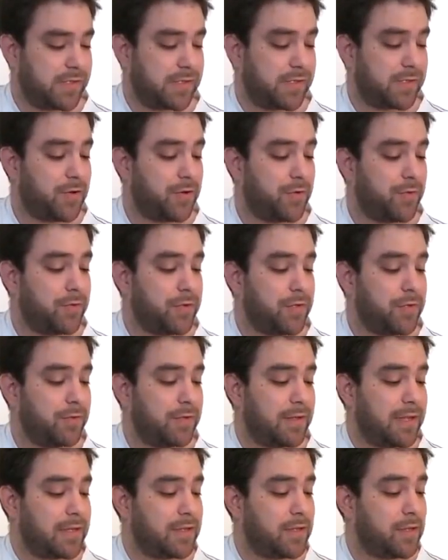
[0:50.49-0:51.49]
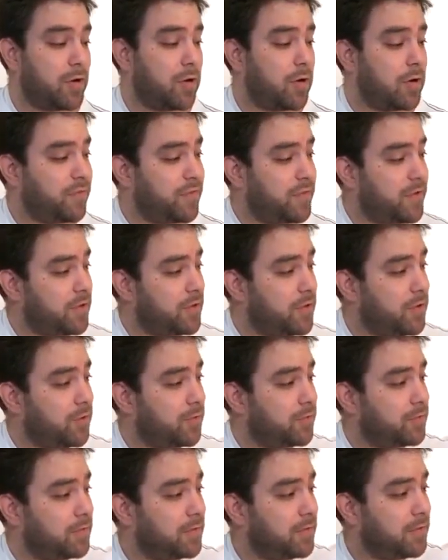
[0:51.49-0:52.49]
so you let go of the
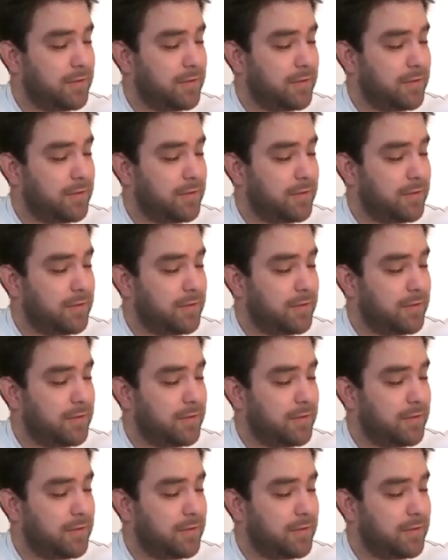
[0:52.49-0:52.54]
note